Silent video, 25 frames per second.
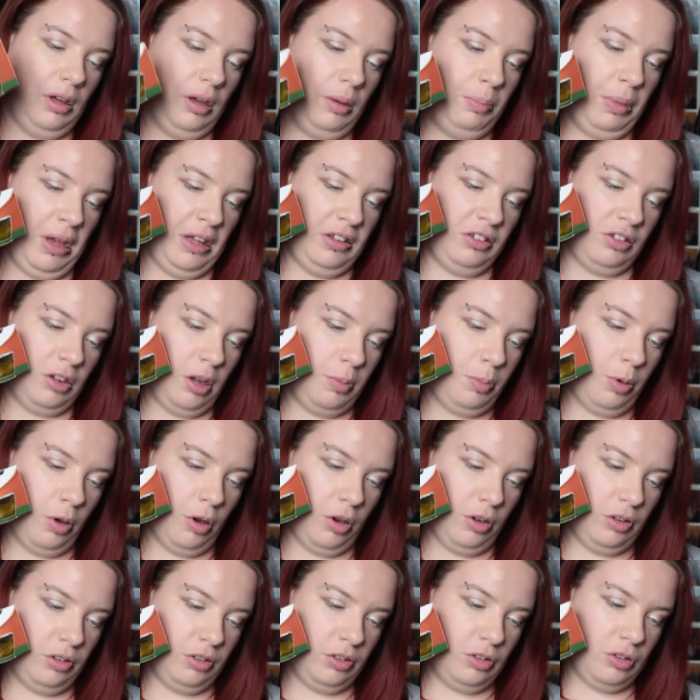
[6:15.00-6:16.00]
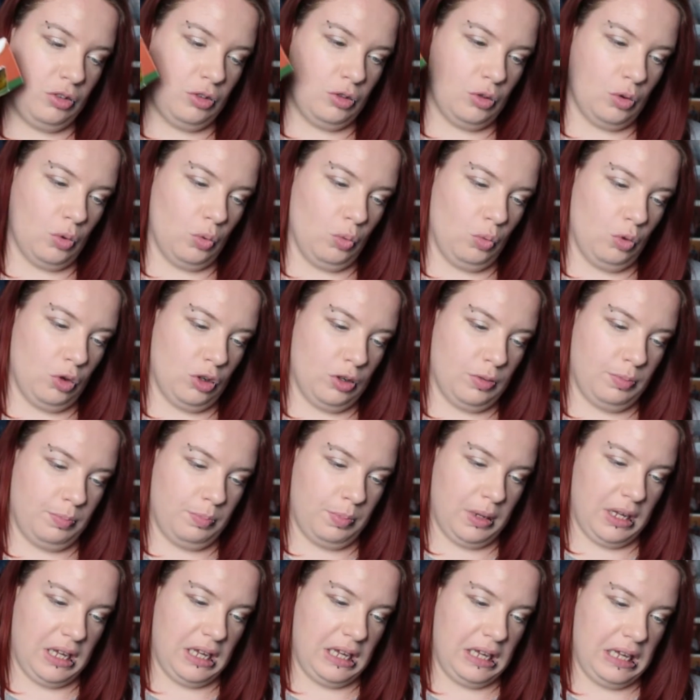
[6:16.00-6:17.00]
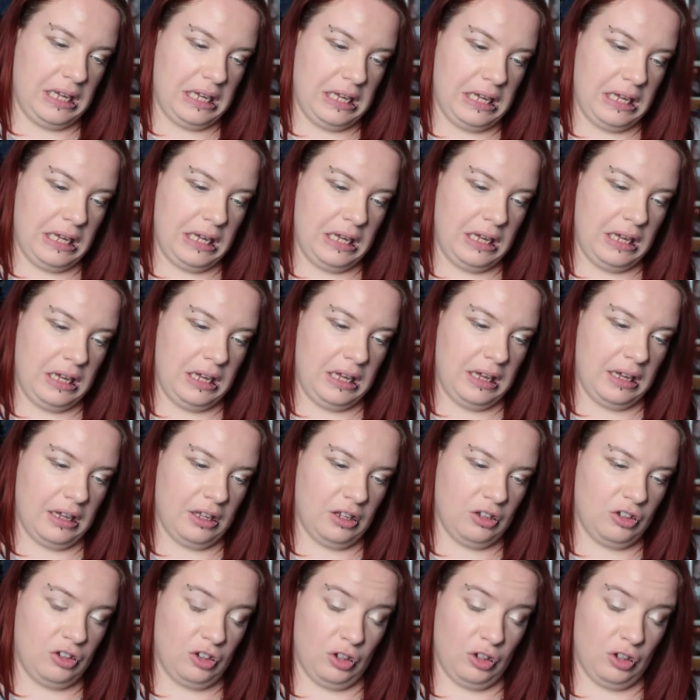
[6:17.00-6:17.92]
pesto pots would be